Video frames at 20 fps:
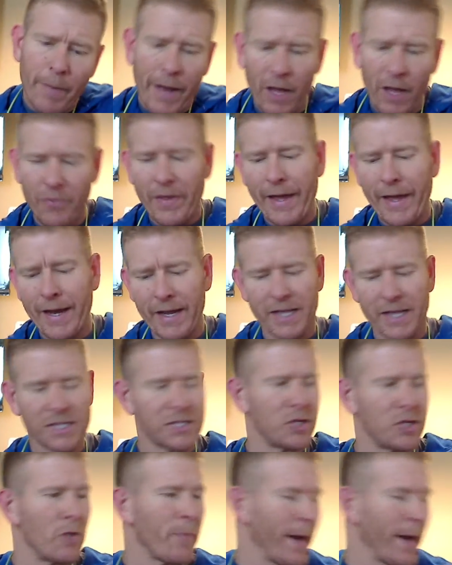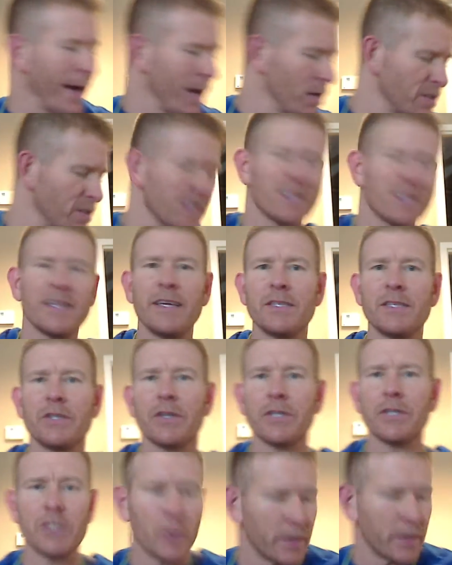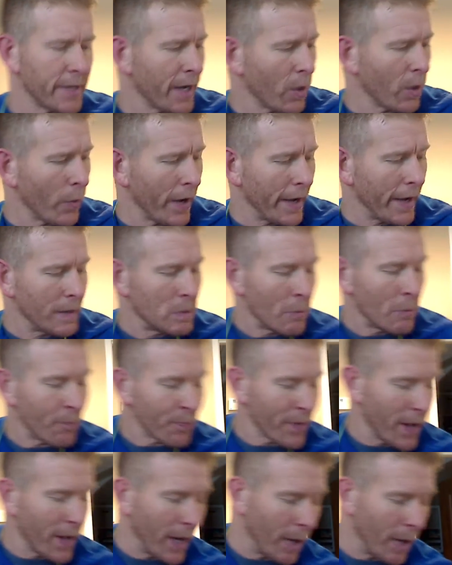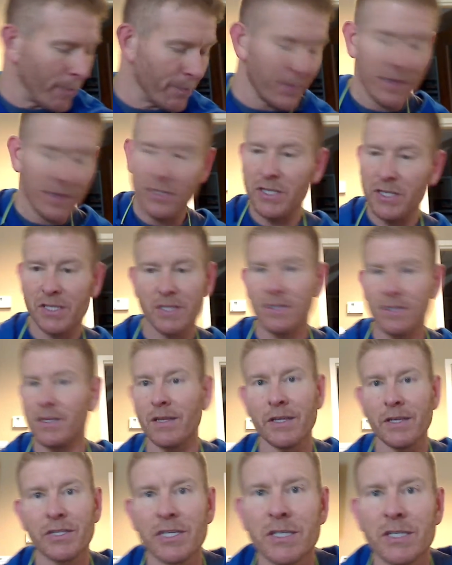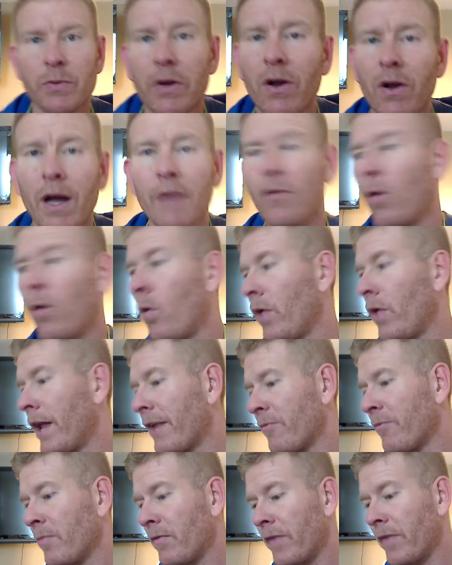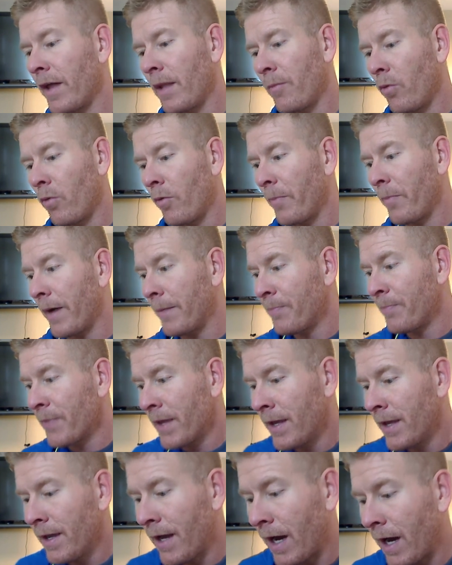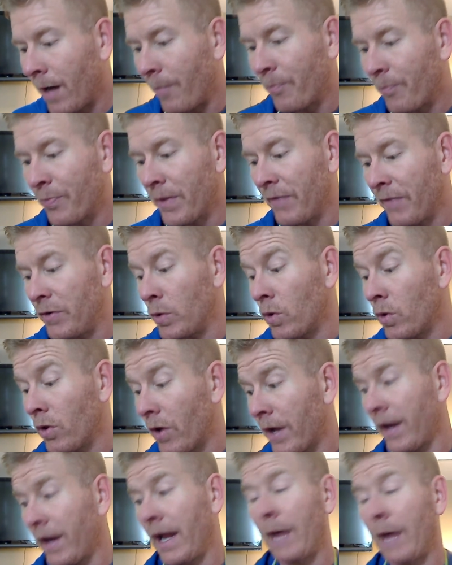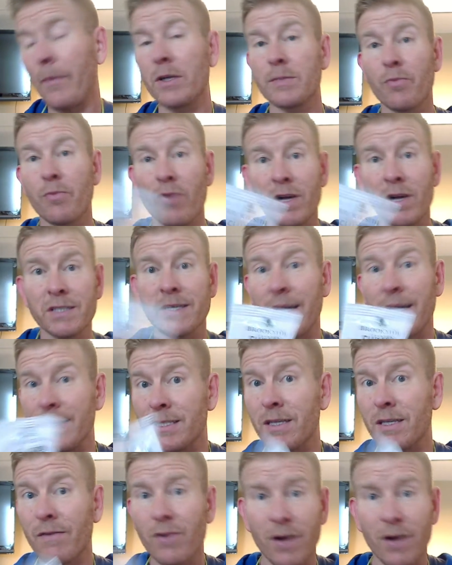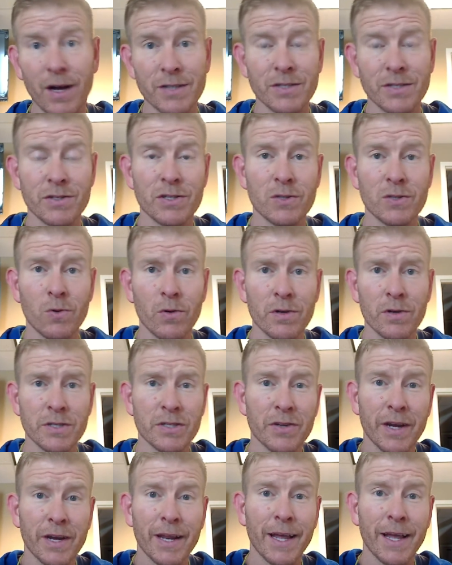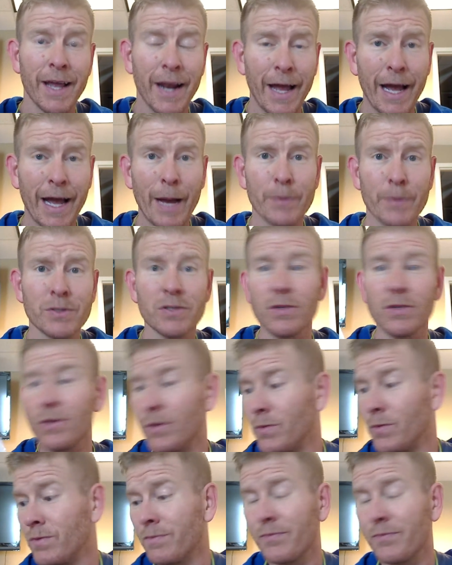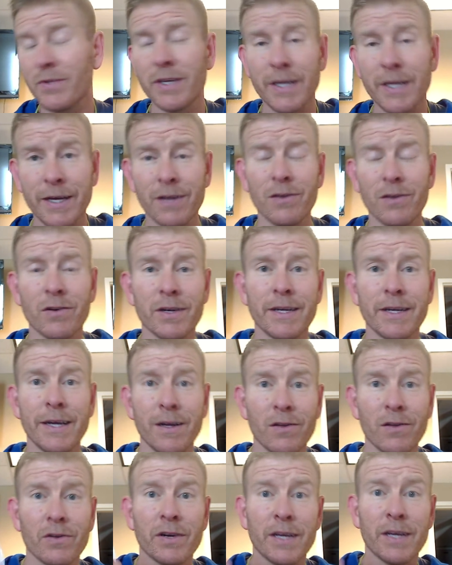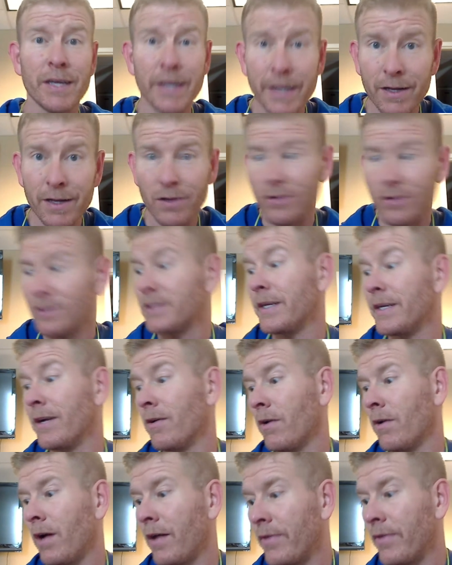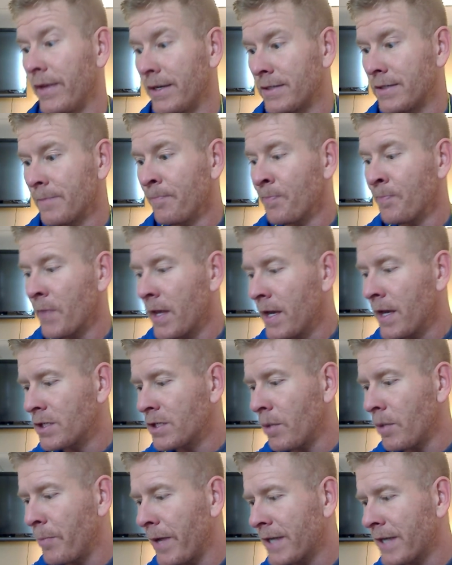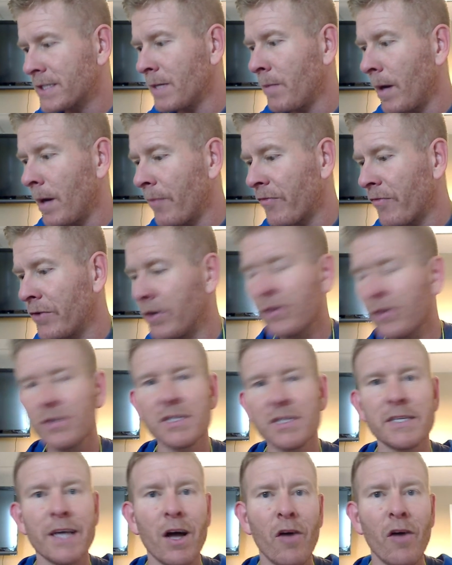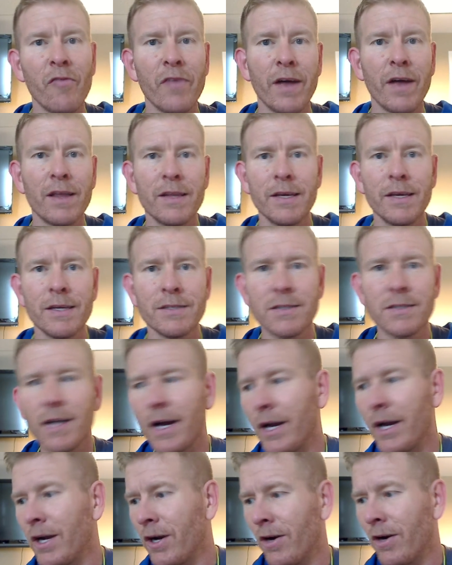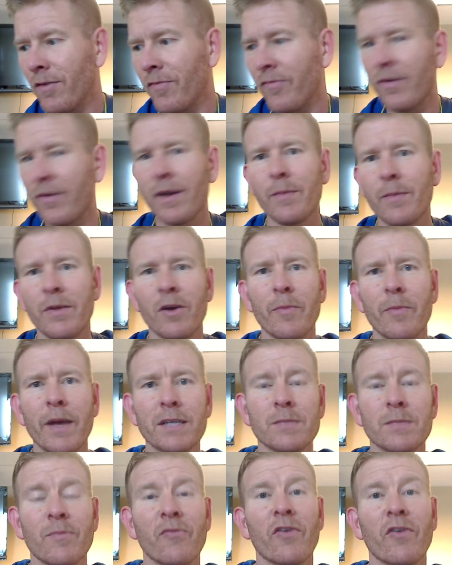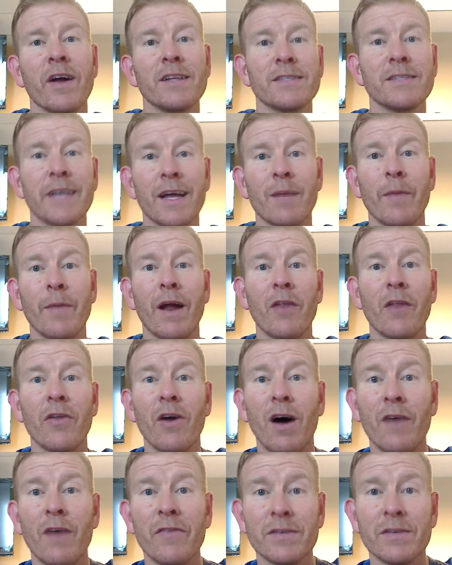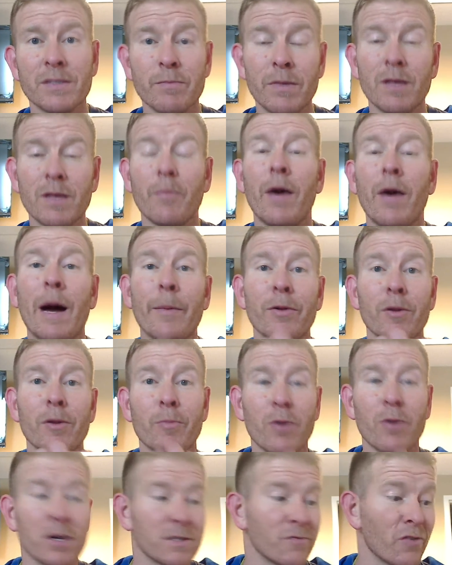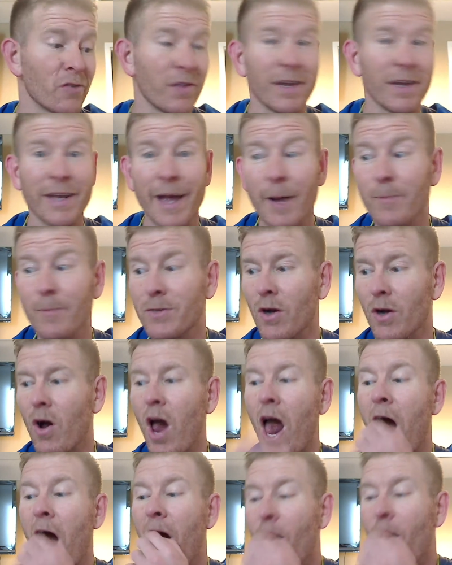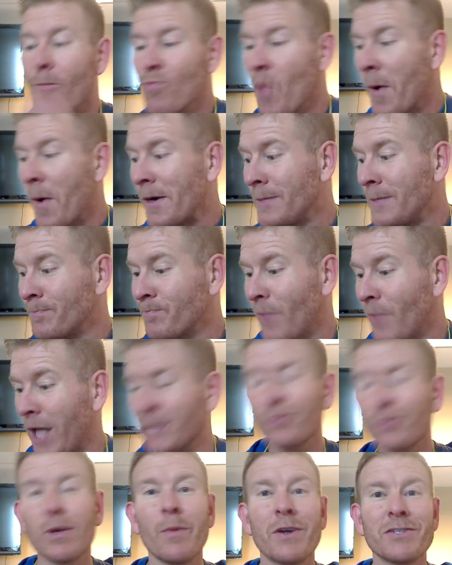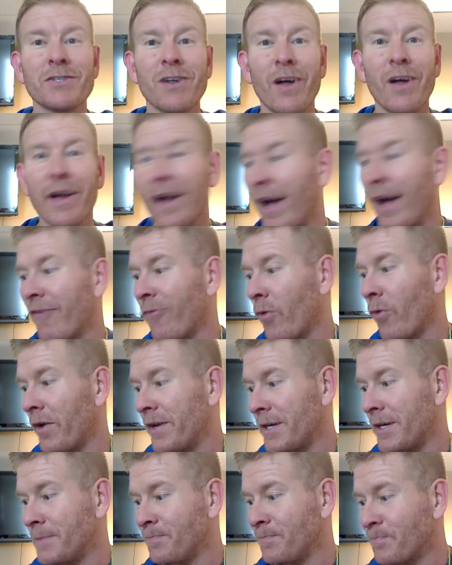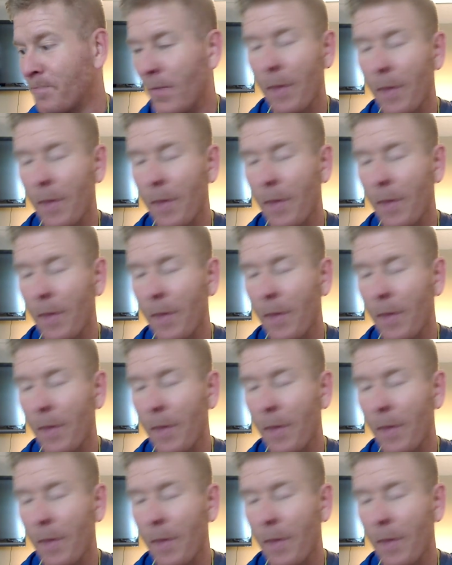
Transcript: about that, like it's 2 pounds. It's easier to do it that way. Just delicious. We don't have a whole lot of them available, but if you look at how much Brookside stuff costs in stores, you're getting an absolute killer, killer, killer deal on these. So pick some up for yourself and the entire family, or make some friends, hand them out of the office, and be the popular person for the day. So that's pretty much all I got for you.